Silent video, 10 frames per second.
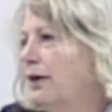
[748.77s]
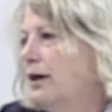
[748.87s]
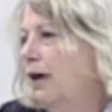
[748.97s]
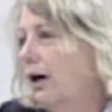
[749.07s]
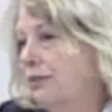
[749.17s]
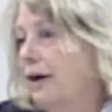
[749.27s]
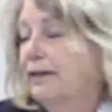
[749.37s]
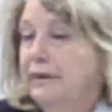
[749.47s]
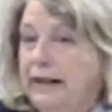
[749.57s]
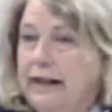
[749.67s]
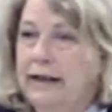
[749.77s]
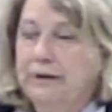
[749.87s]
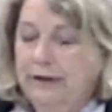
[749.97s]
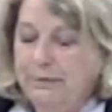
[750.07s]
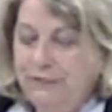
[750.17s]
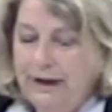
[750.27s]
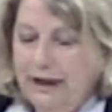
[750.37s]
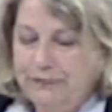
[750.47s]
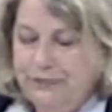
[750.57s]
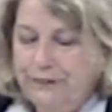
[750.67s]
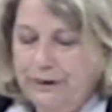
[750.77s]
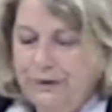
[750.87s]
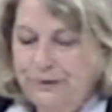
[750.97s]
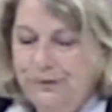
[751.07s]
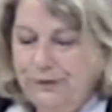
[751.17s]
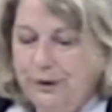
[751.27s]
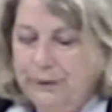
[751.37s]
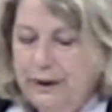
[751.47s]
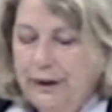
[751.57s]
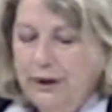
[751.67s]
contracted and staff attorneys, and so